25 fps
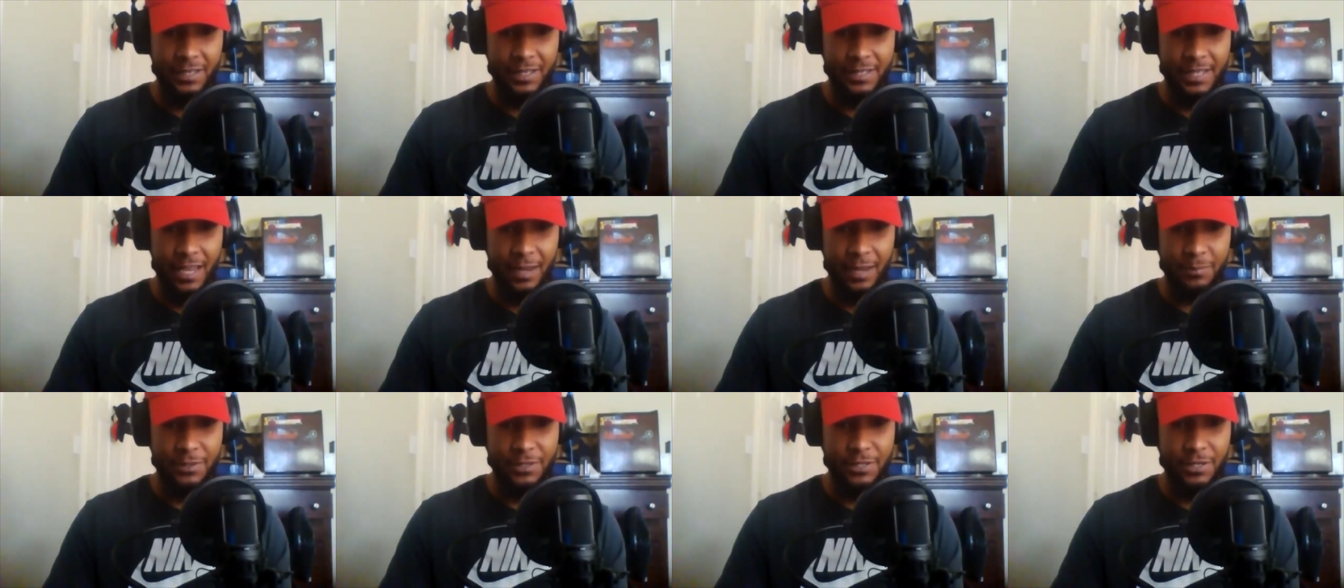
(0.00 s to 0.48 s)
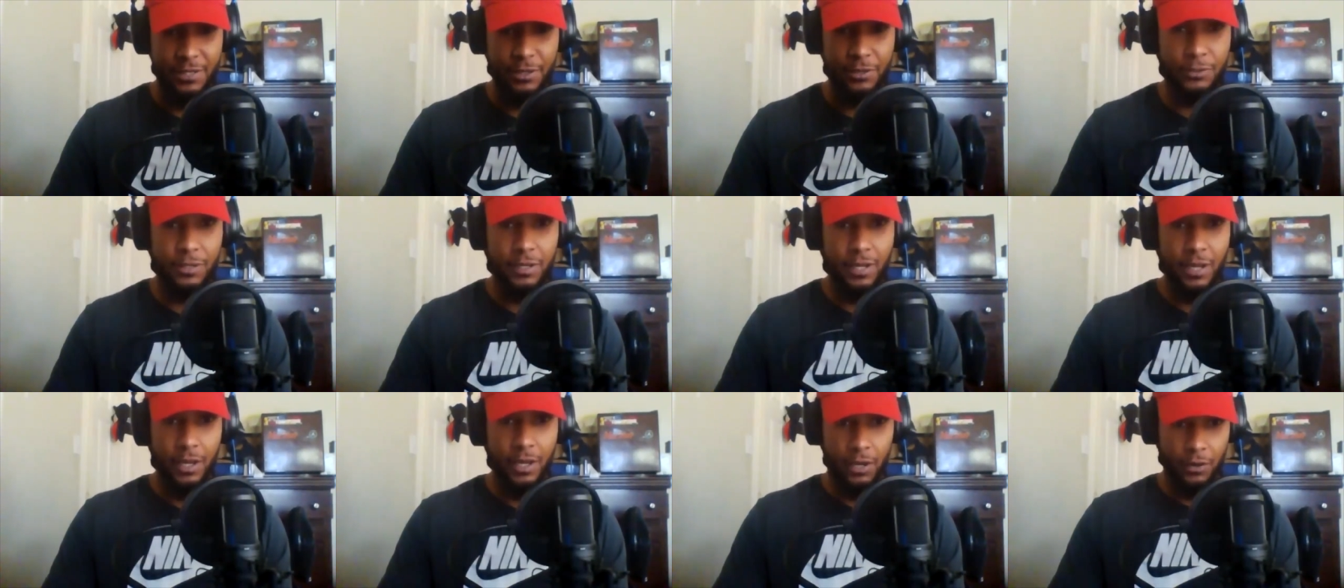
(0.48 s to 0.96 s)
This
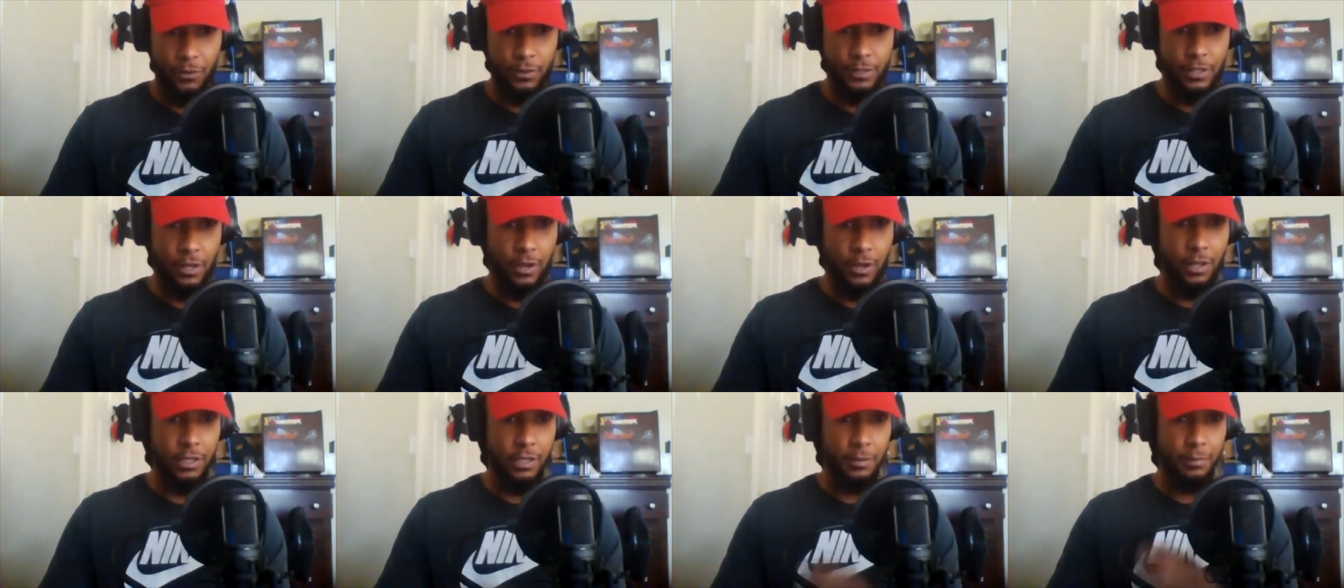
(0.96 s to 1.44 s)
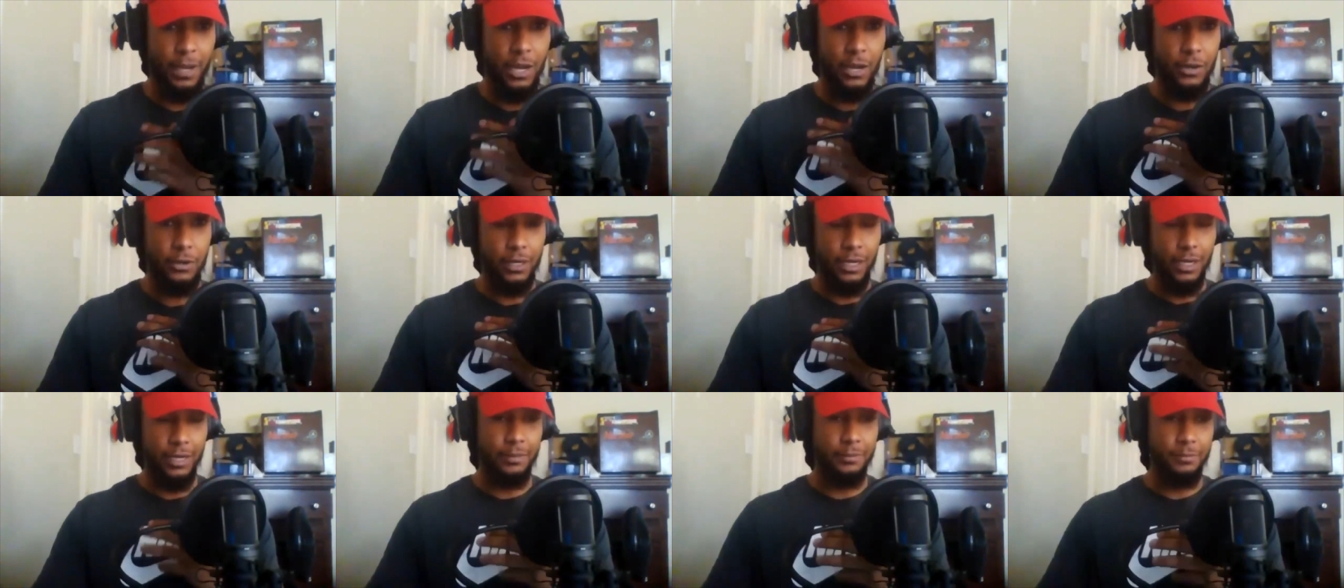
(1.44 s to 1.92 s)
episode was all
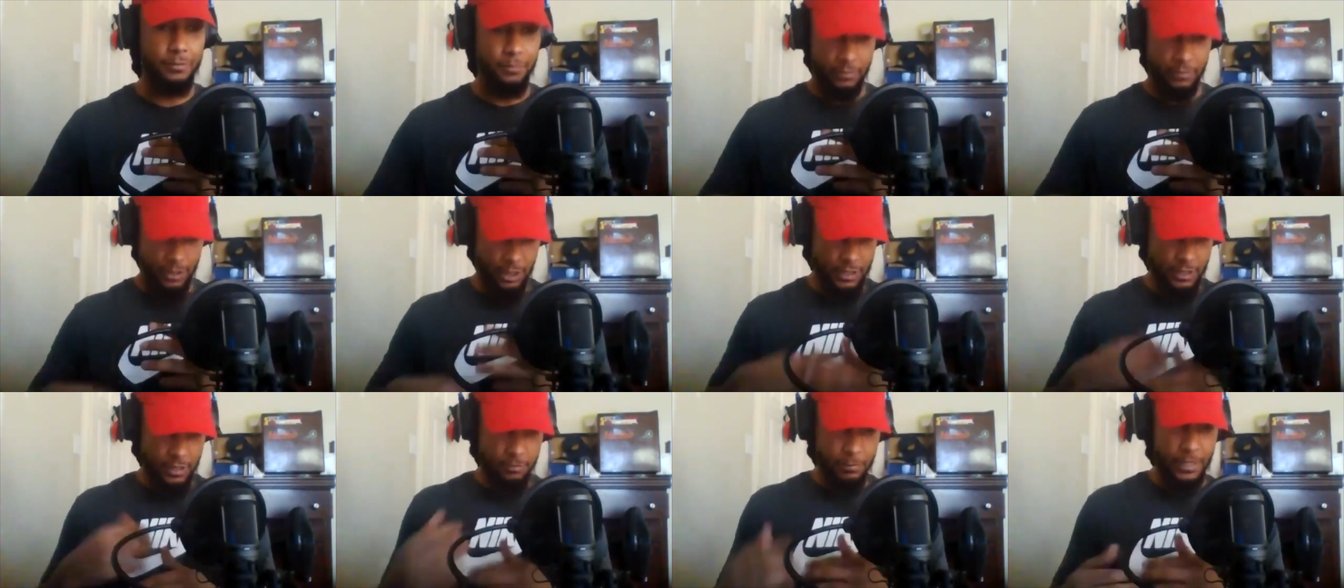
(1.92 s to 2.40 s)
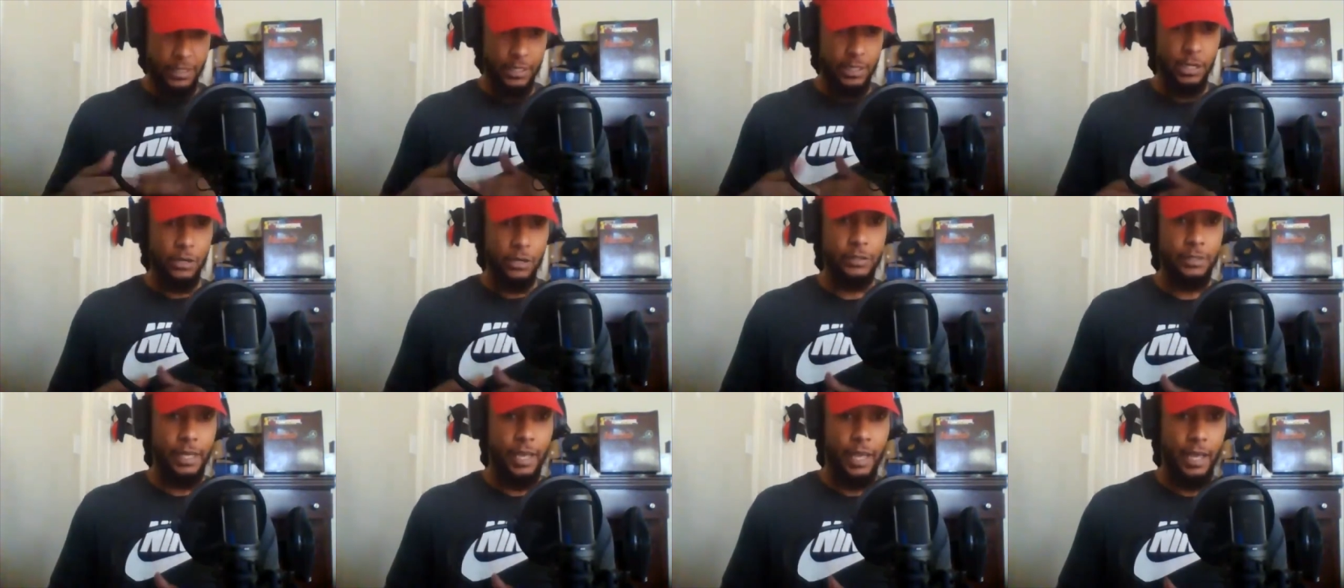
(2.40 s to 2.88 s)
about um, just some
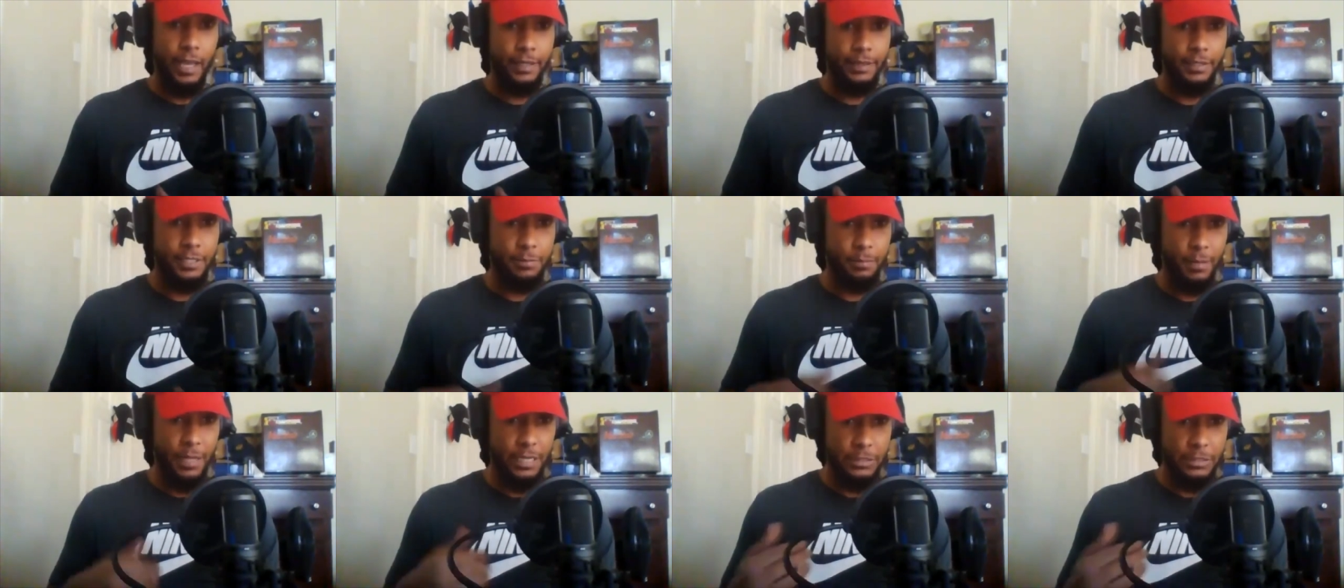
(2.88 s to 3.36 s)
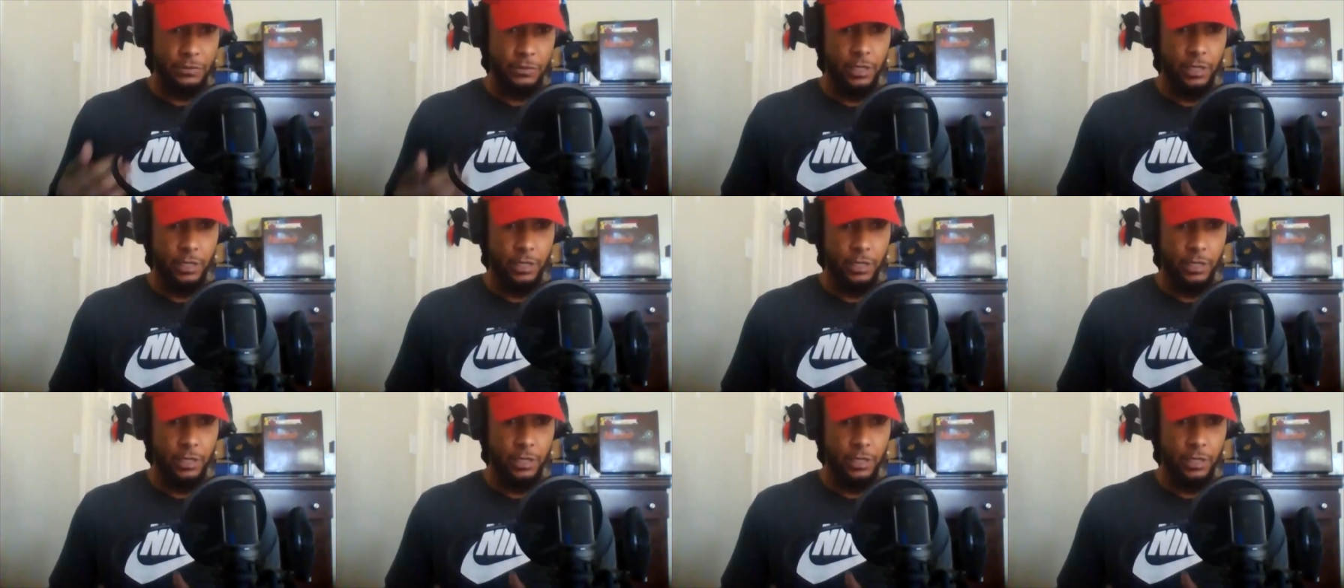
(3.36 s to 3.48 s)
lingo in the, in the, space.